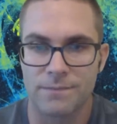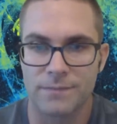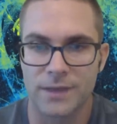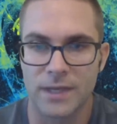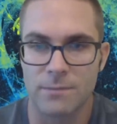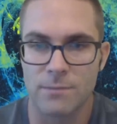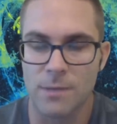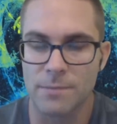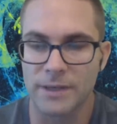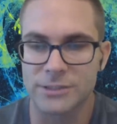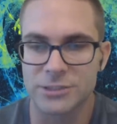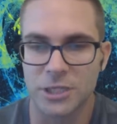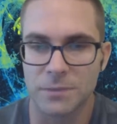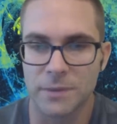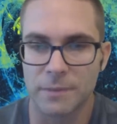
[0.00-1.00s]
He might be a
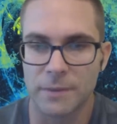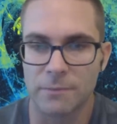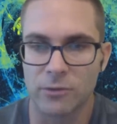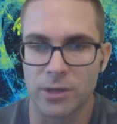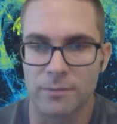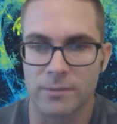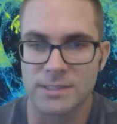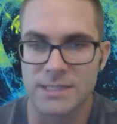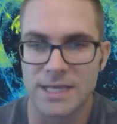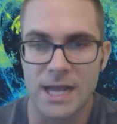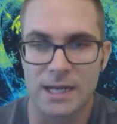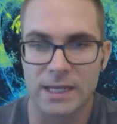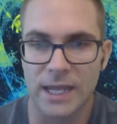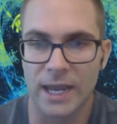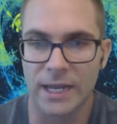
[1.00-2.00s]
GPP play,
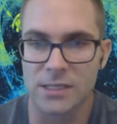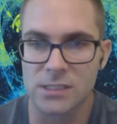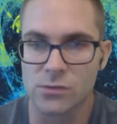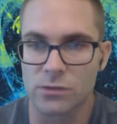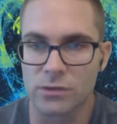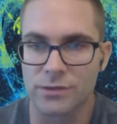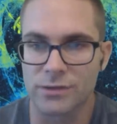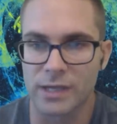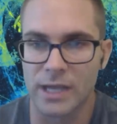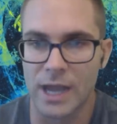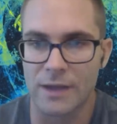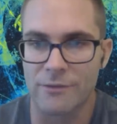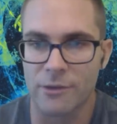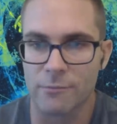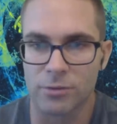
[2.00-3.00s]
Deon Cain is really the
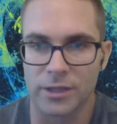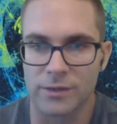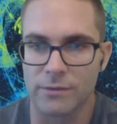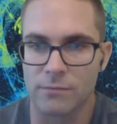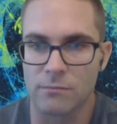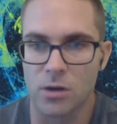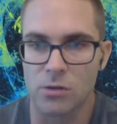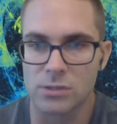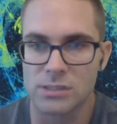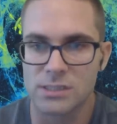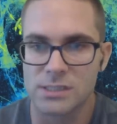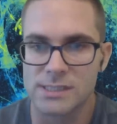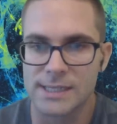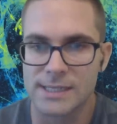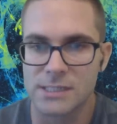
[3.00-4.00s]
guy that played the
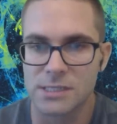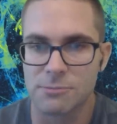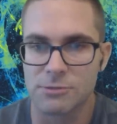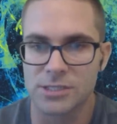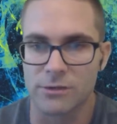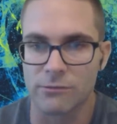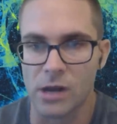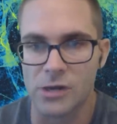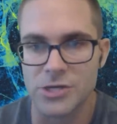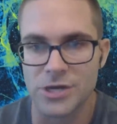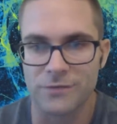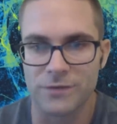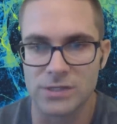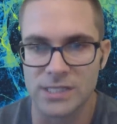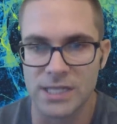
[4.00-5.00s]
most. 60% route
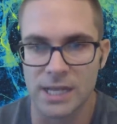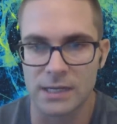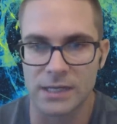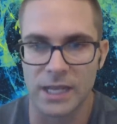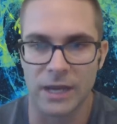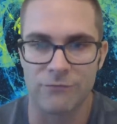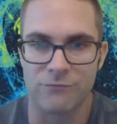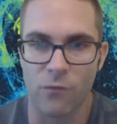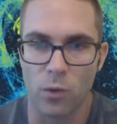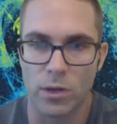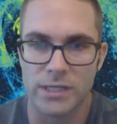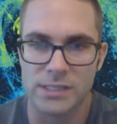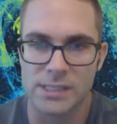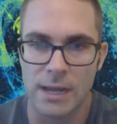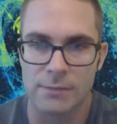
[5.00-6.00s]
share for Deon Cain,
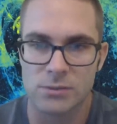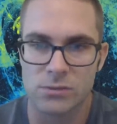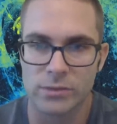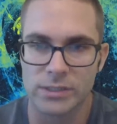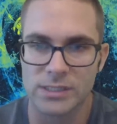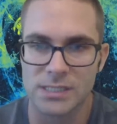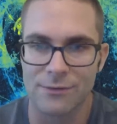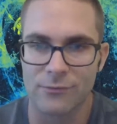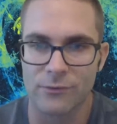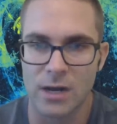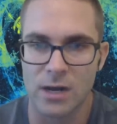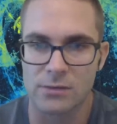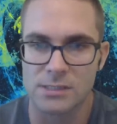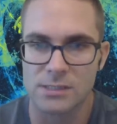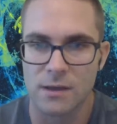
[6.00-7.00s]
40 snaps, 27
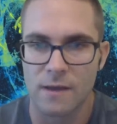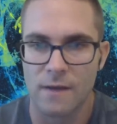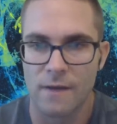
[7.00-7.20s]
routes.